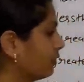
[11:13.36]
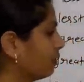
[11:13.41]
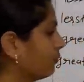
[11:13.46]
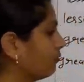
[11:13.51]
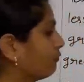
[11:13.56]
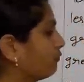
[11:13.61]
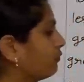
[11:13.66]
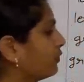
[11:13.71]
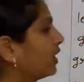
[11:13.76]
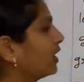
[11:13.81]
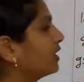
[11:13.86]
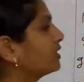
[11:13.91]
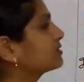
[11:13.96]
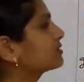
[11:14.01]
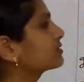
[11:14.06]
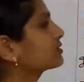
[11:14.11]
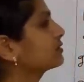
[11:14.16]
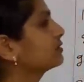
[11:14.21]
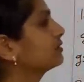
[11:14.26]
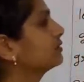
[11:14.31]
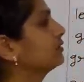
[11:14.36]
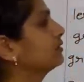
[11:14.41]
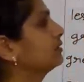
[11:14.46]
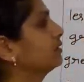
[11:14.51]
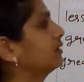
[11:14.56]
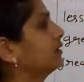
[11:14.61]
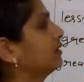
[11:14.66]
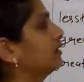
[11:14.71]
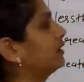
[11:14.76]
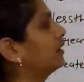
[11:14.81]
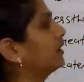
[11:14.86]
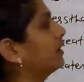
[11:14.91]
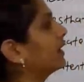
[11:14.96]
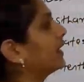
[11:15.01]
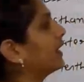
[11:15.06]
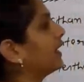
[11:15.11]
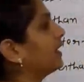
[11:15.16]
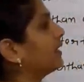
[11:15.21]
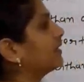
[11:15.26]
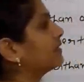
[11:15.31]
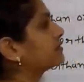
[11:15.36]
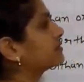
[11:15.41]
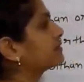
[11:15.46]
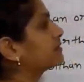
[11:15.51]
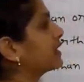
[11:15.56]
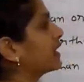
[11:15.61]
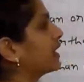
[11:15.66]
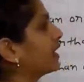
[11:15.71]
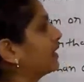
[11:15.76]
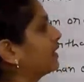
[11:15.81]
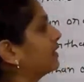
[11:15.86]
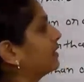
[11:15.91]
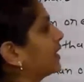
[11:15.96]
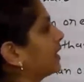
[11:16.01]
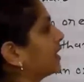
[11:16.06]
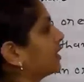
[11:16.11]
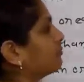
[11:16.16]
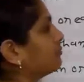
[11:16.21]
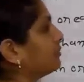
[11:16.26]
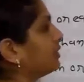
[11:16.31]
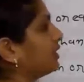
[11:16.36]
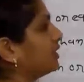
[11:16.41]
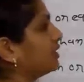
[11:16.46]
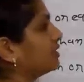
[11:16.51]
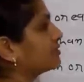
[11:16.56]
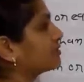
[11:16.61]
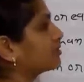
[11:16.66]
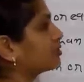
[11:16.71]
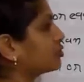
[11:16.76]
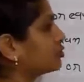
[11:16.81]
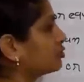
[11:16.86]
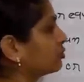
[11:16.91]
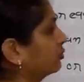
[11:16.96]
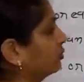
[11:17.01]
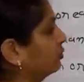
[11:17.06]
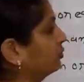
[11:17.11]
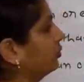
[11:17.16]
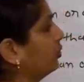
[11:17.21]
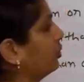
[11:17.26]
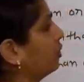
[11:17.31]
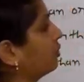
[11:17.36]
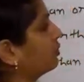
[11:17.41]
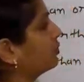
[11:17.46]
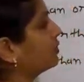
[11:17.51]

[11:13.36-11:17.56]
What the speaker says: First, A is 10 and B is 2.